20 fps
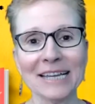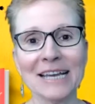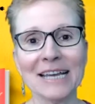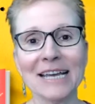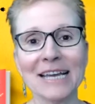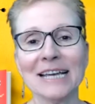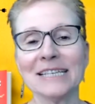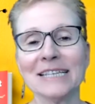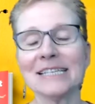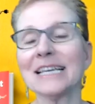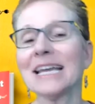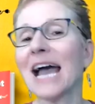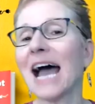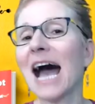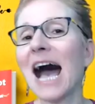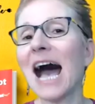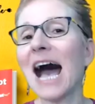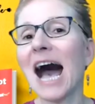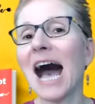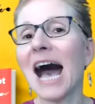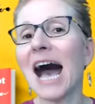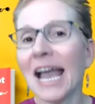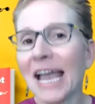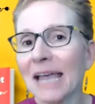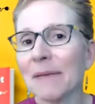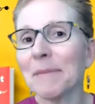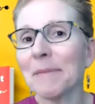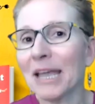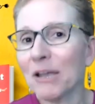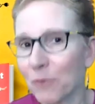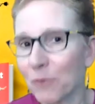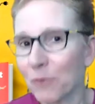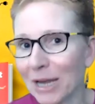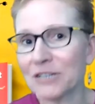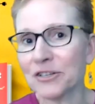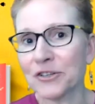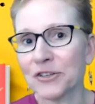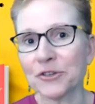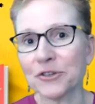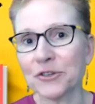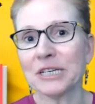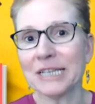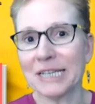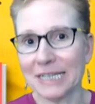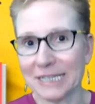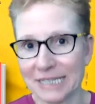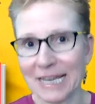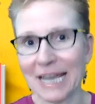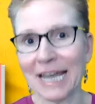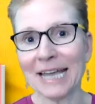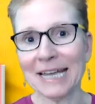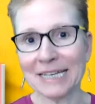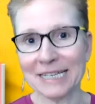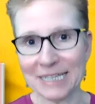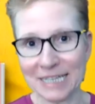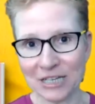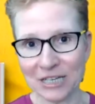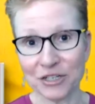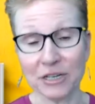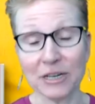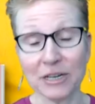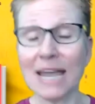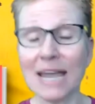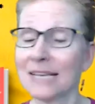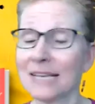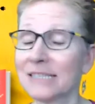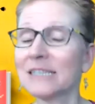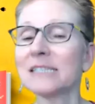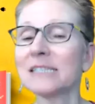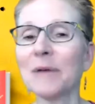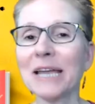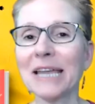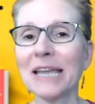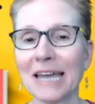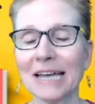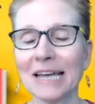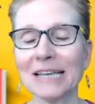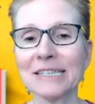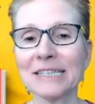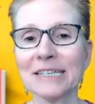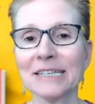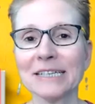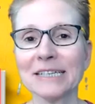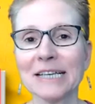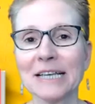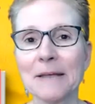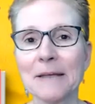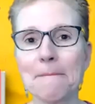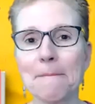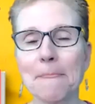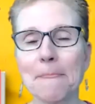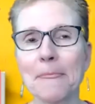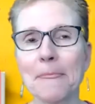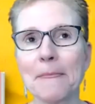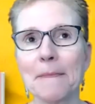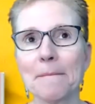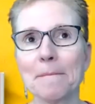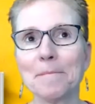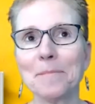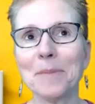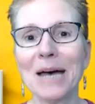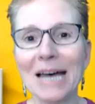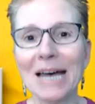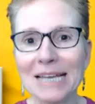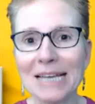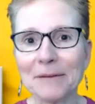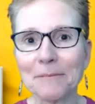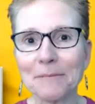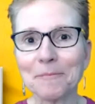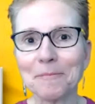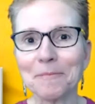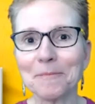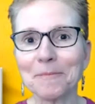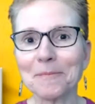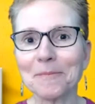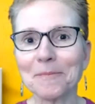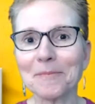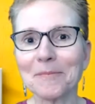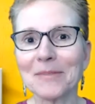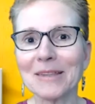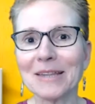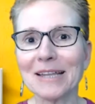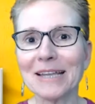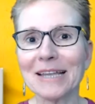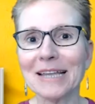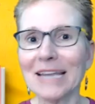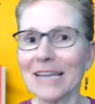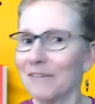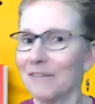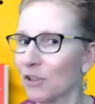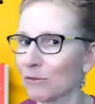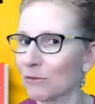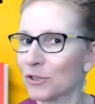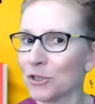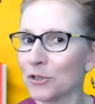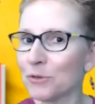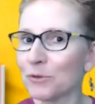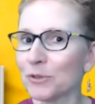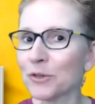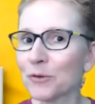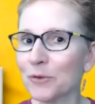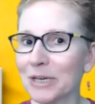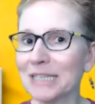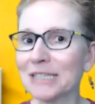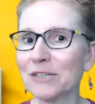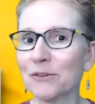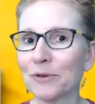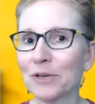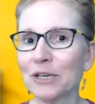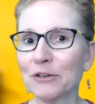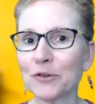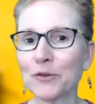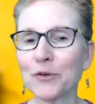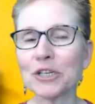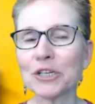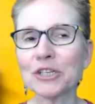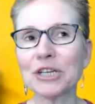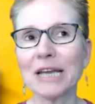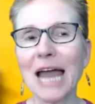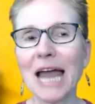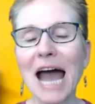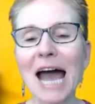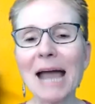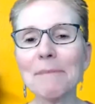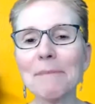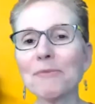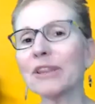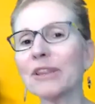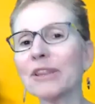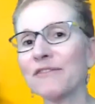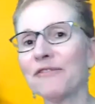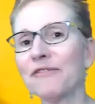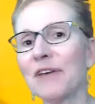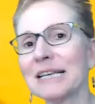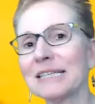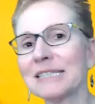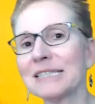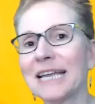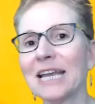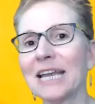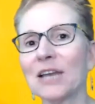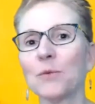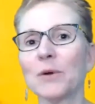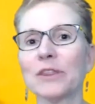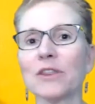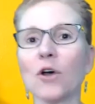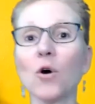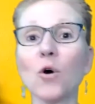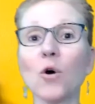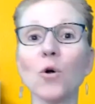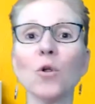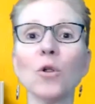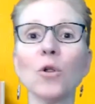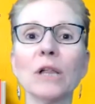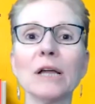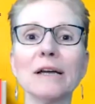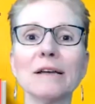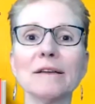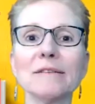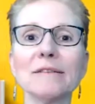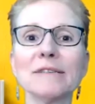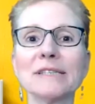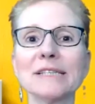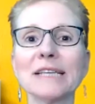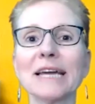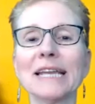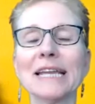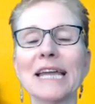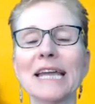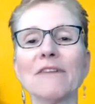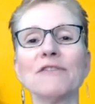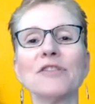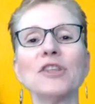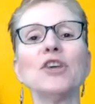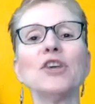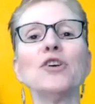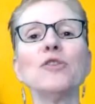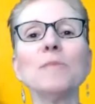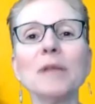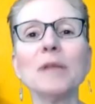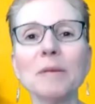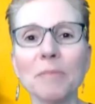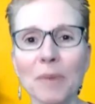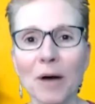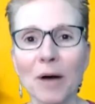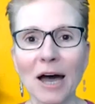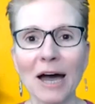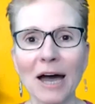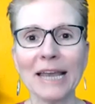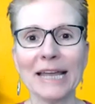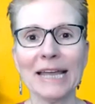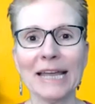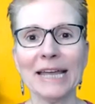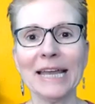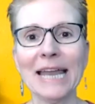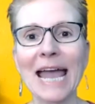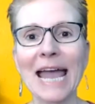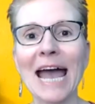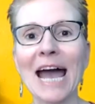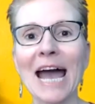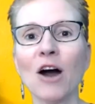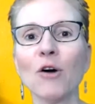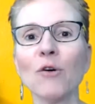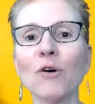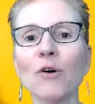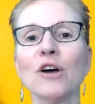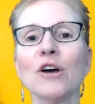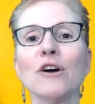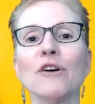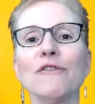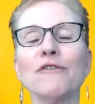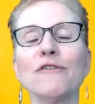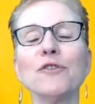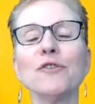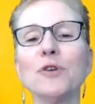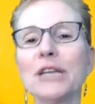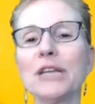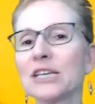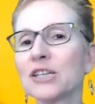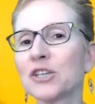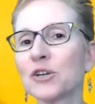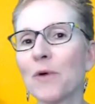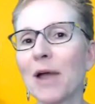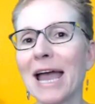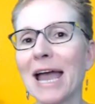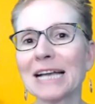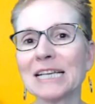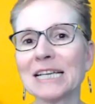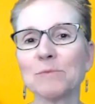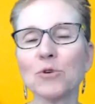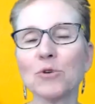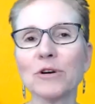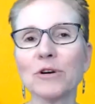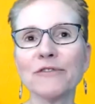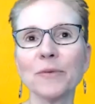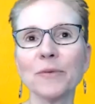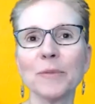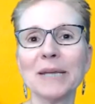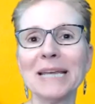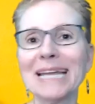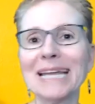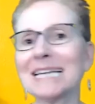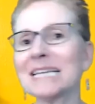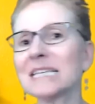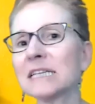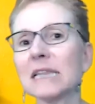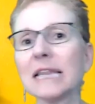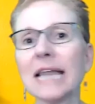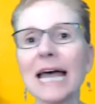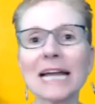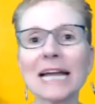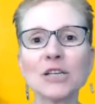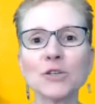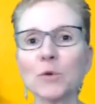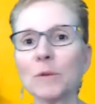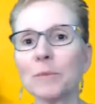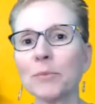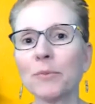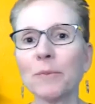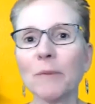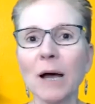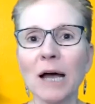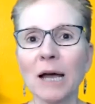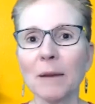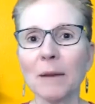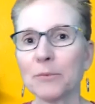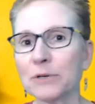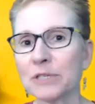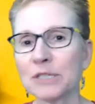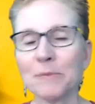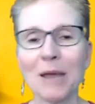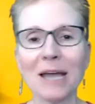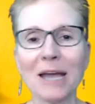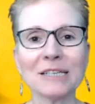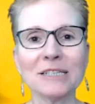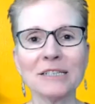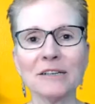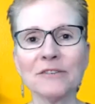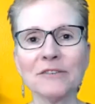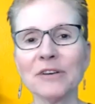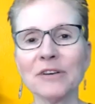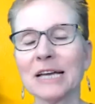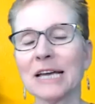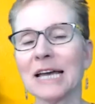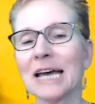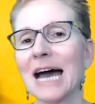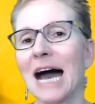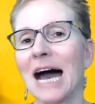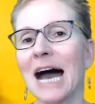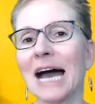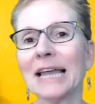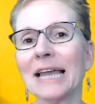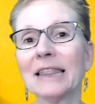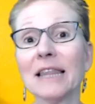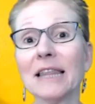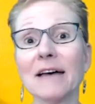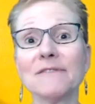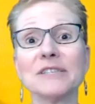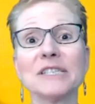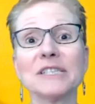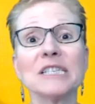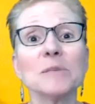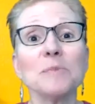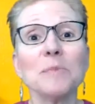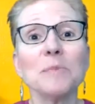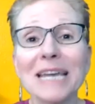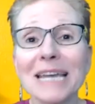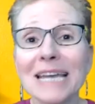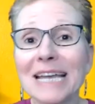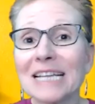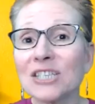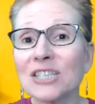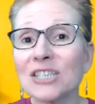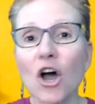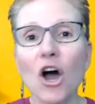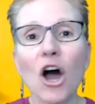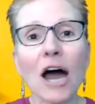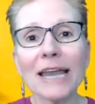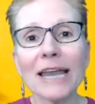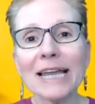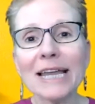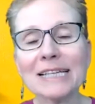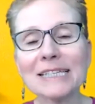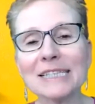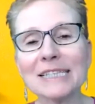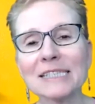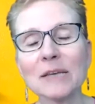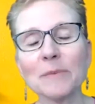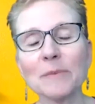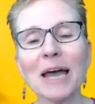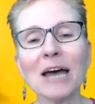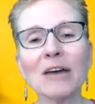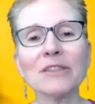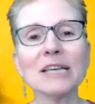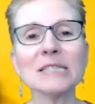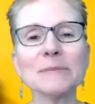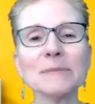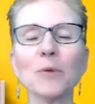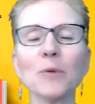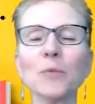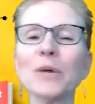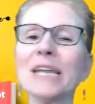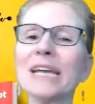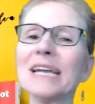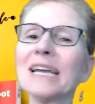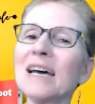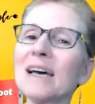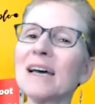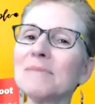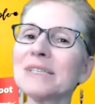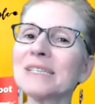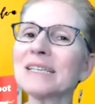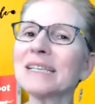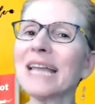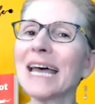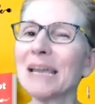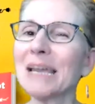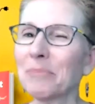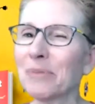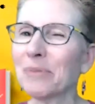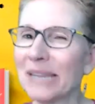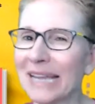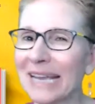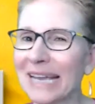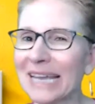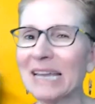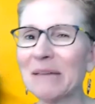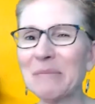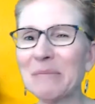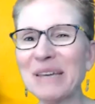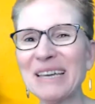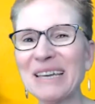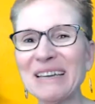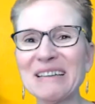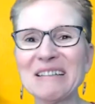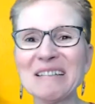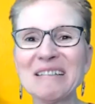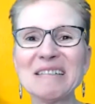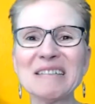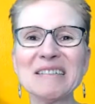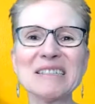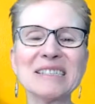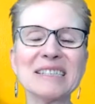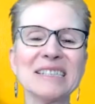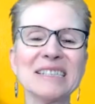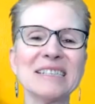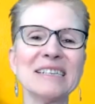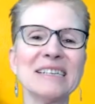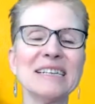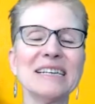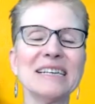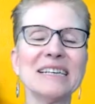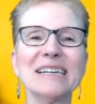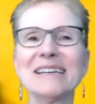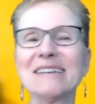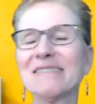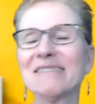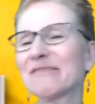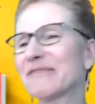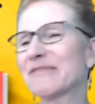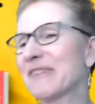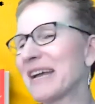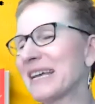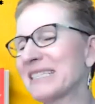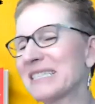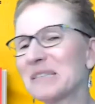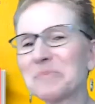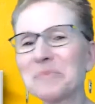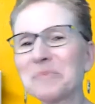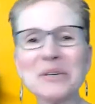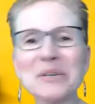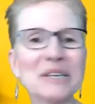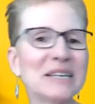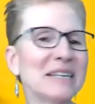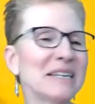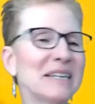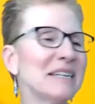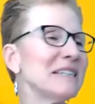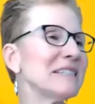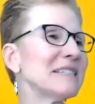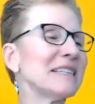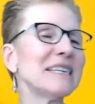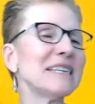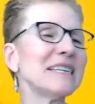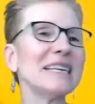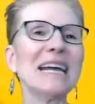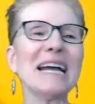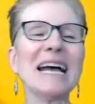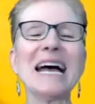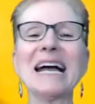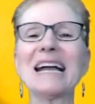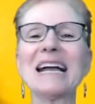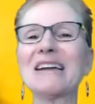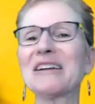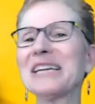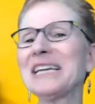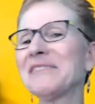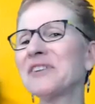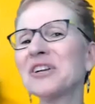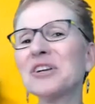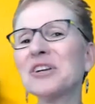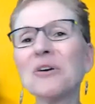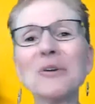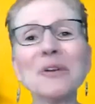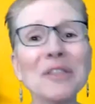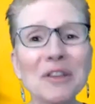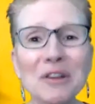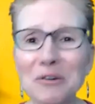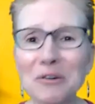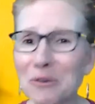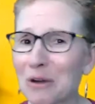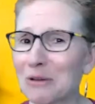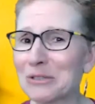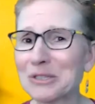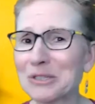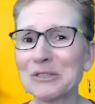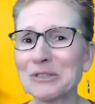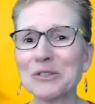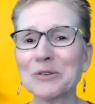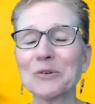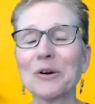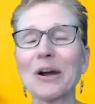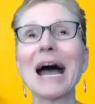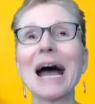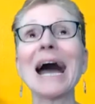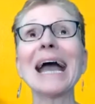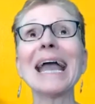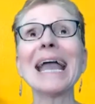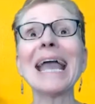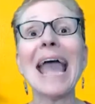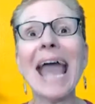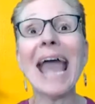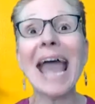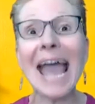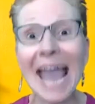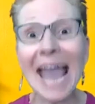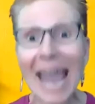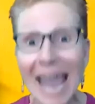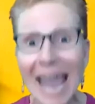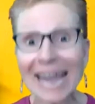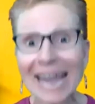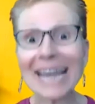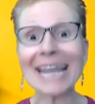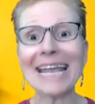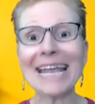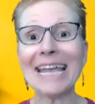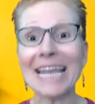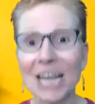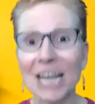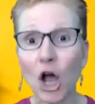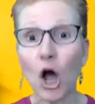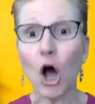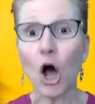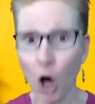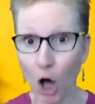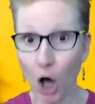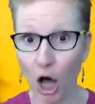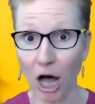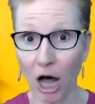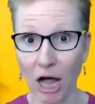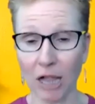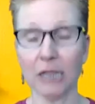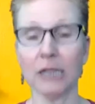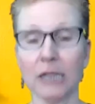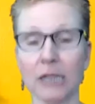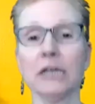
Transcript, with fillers: See, I'm a registered dietitian, as is my guest, but even though 2 degrees are in nutrition, I'm really fascinated with the whole study of the human body and how food interacts more from an intellectual perspective. I love speaking to audiences about this, but when it comes to like planning meals and recipes and I even go to the grocery store, I hate it all.